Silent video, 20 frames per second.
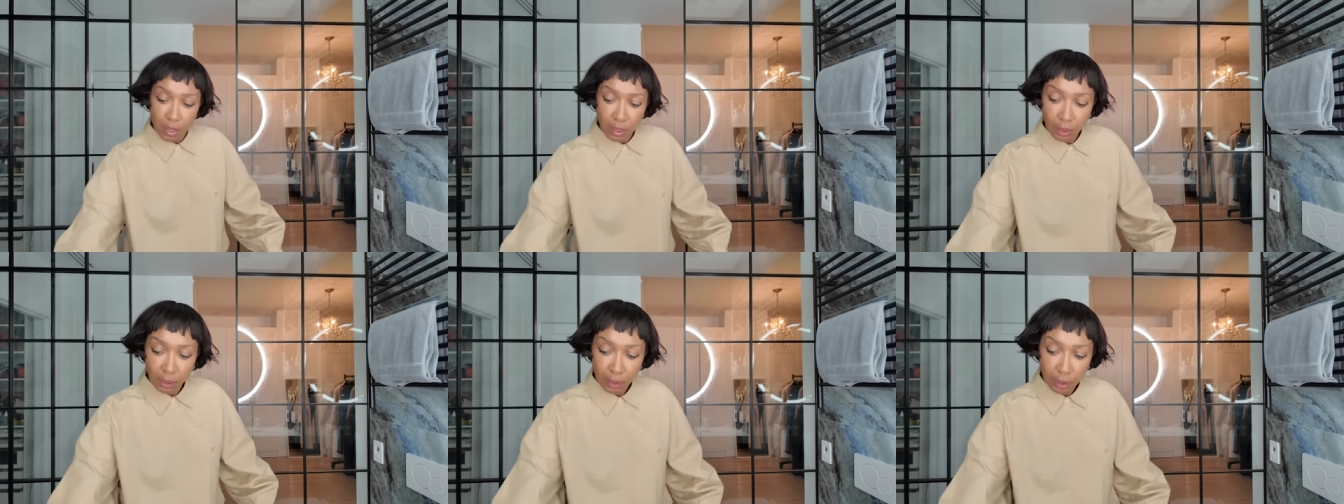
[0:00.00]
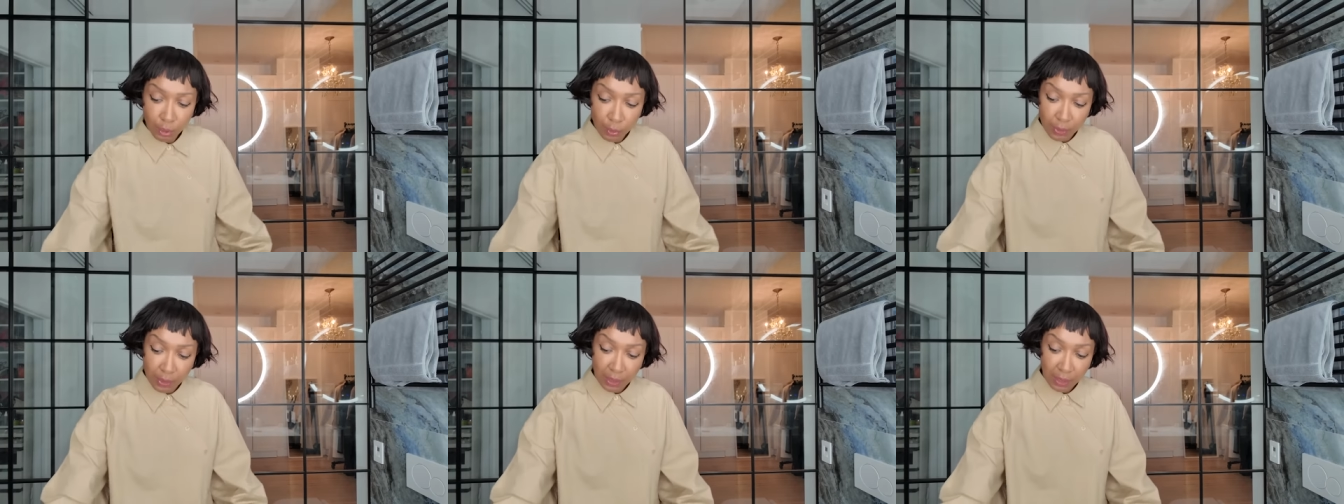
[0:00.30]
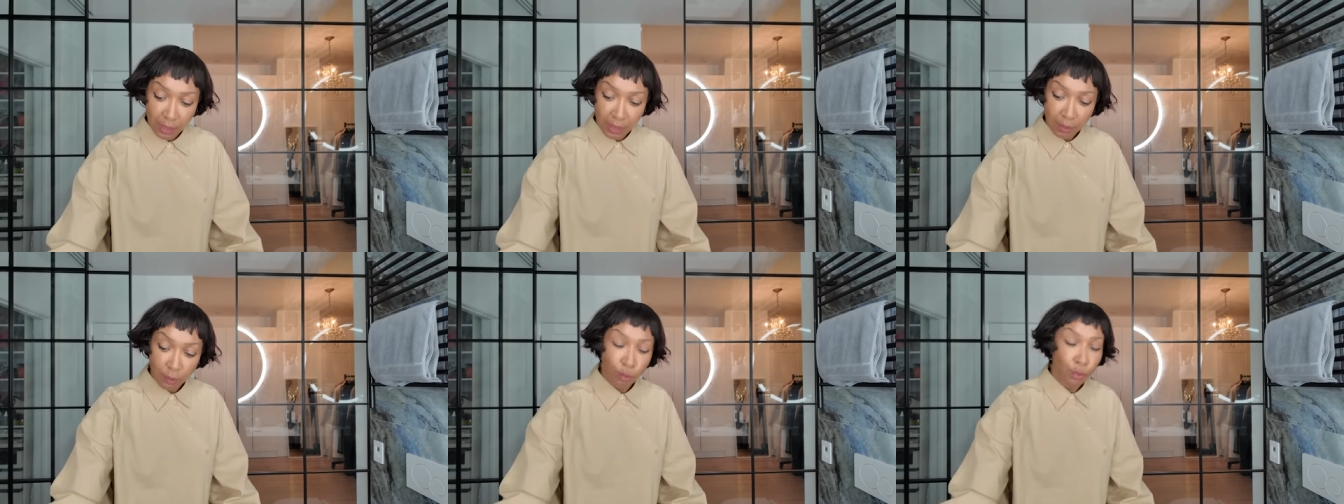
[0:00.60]

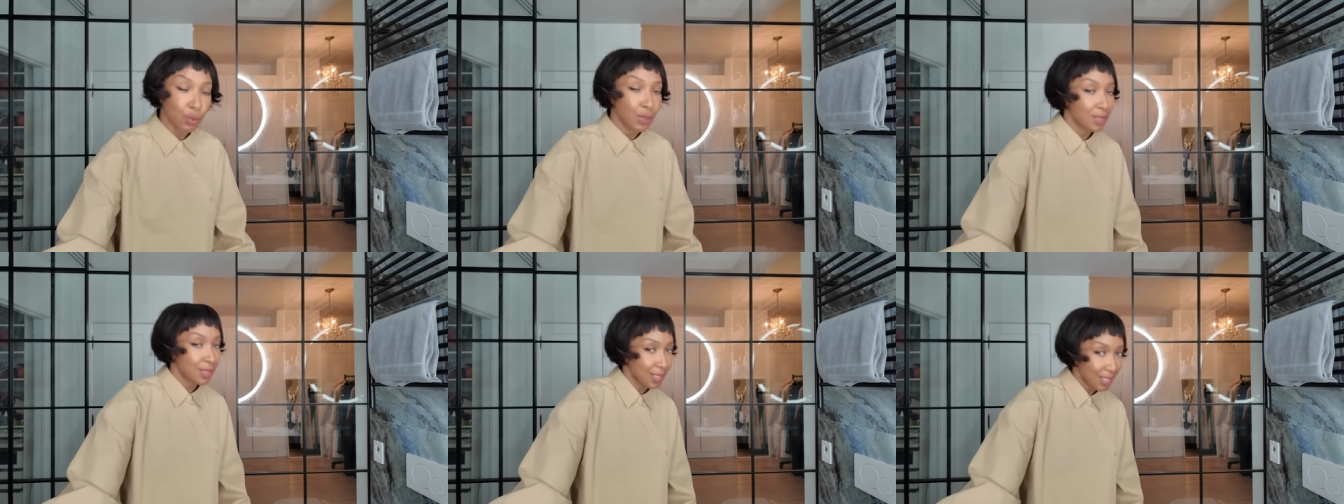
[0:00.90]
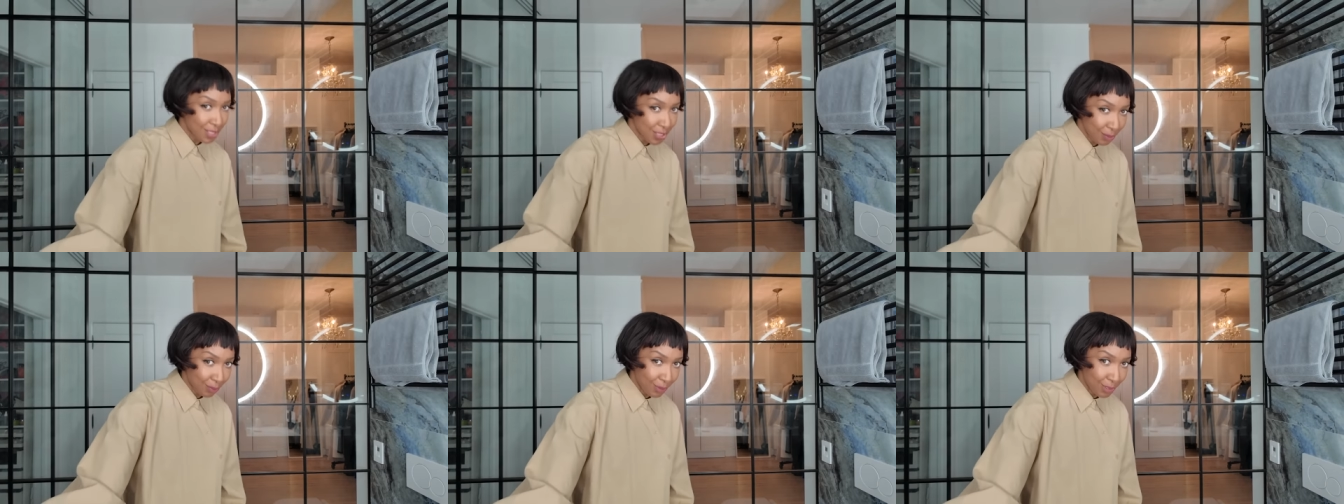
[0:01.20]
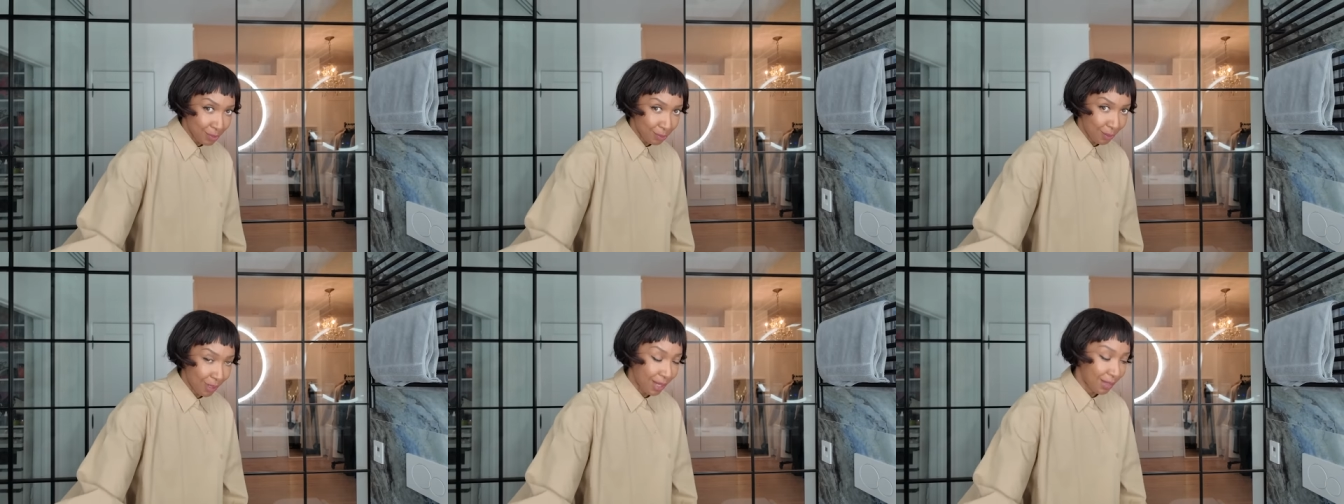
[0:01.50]
clothing, or
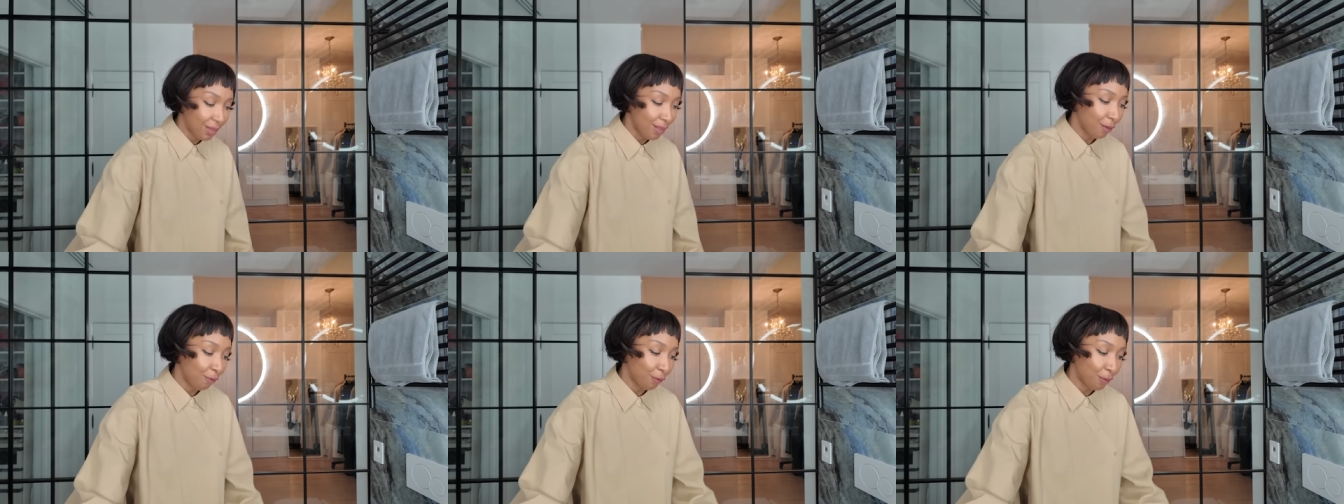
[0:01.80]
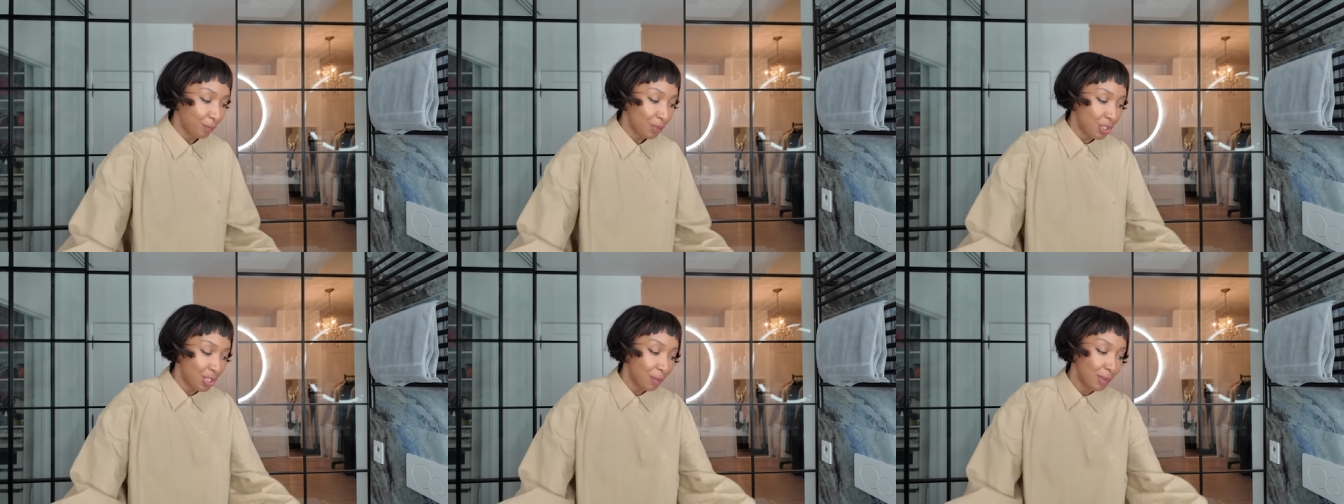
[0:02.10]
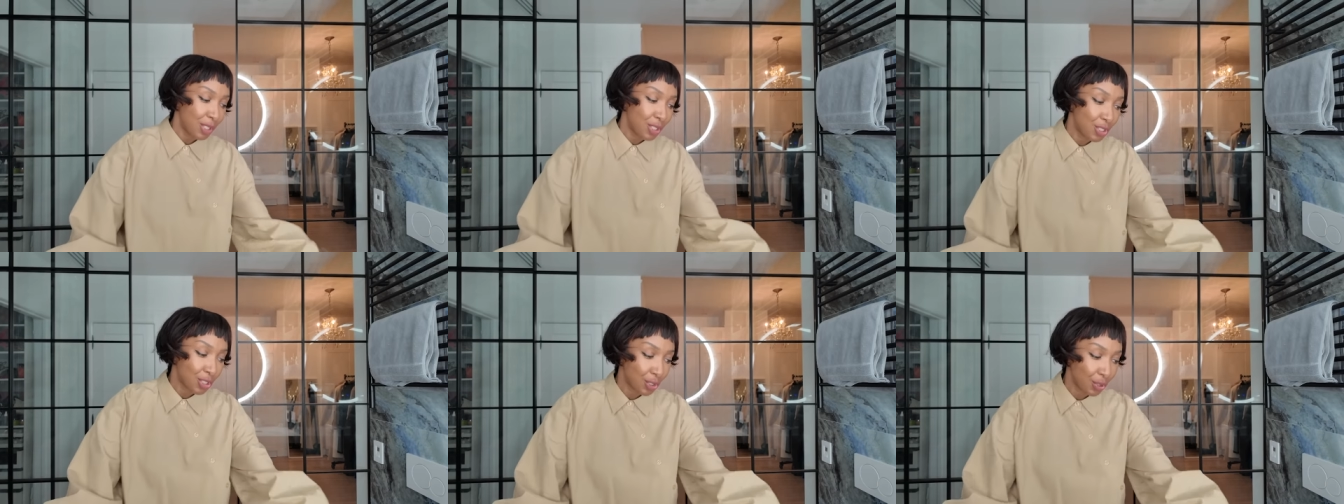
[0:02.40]
accessories rather, from
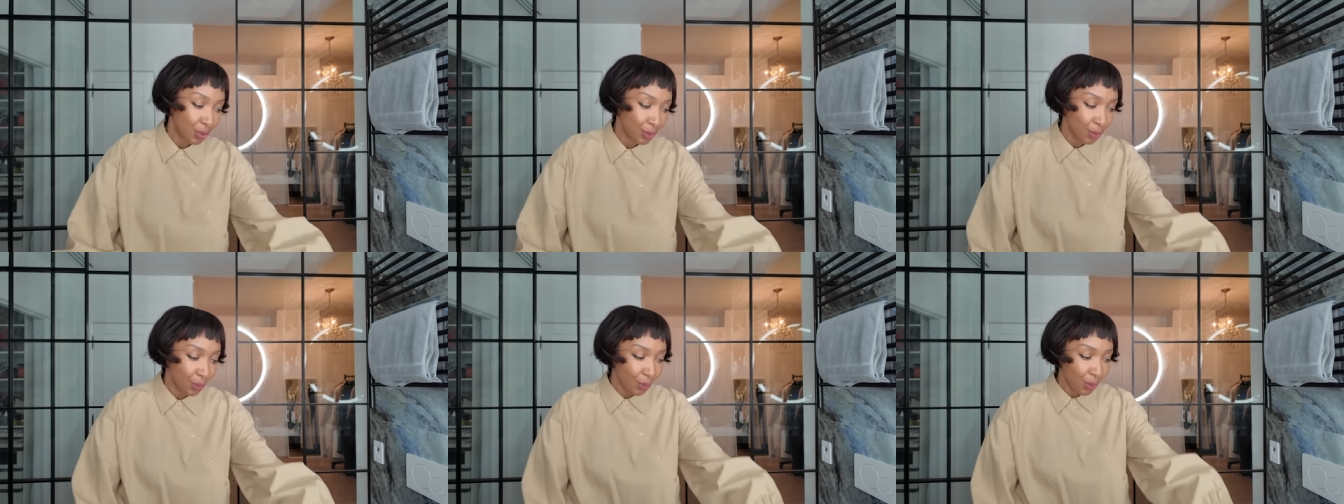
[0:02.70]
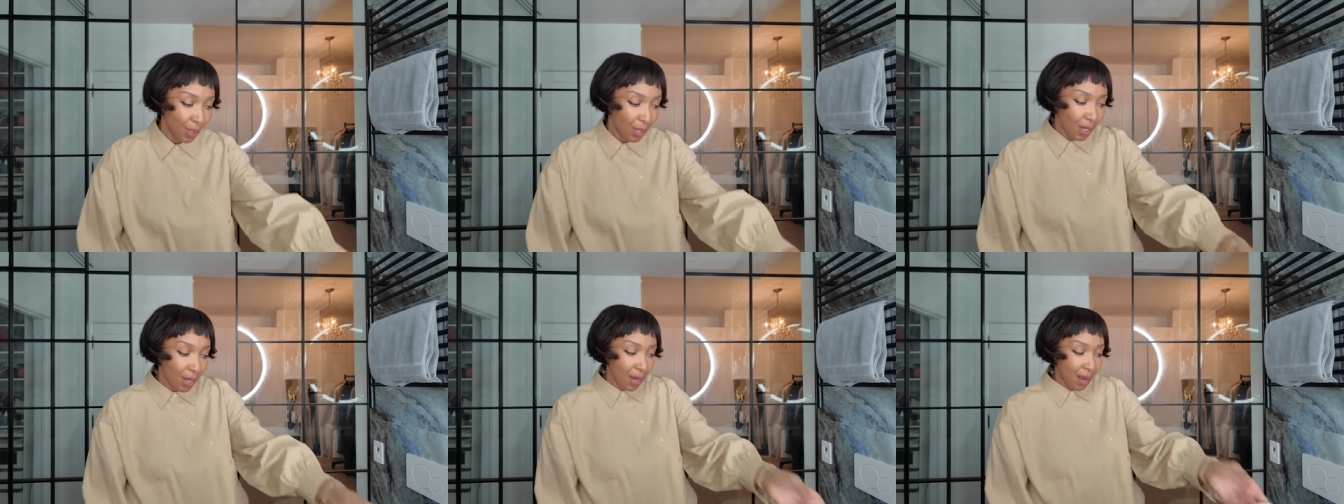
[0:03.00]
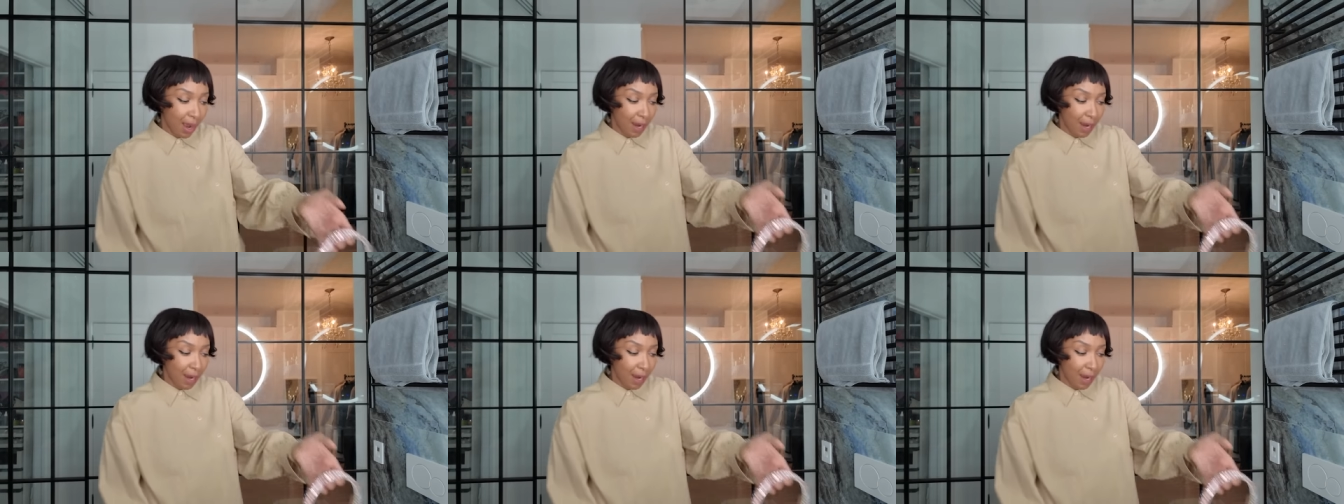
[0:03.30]
Jimmy Choo,